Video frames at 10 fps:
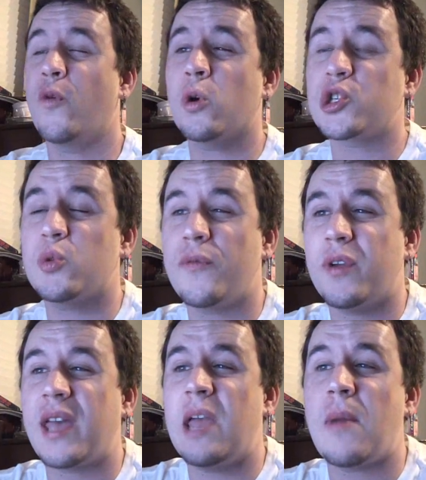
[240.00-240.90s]
Forrest
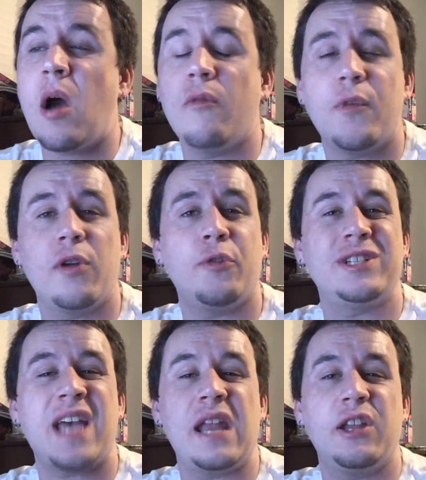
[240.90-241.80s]
Griffin came out very,
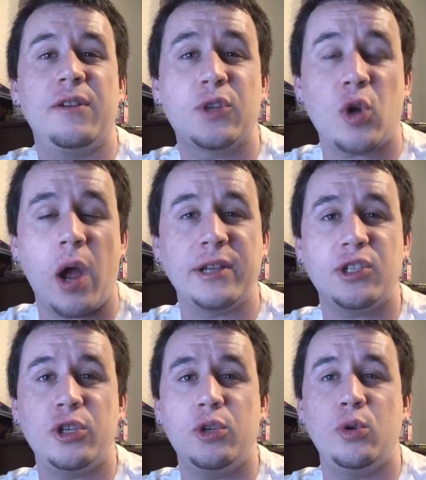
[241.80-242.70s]
very tentative, trying
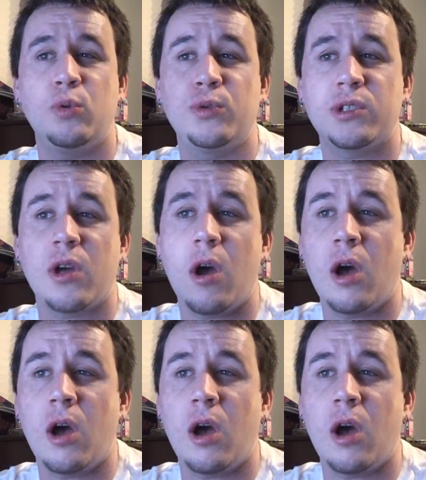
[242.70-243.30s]
to use,